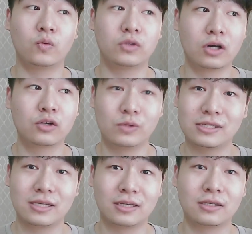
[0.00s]
tongue
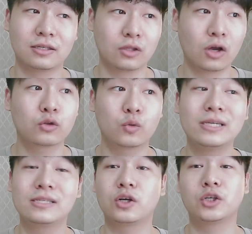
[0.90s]

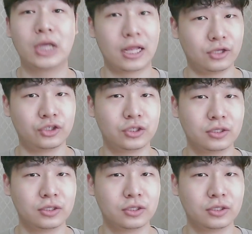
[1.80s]
twister challenge.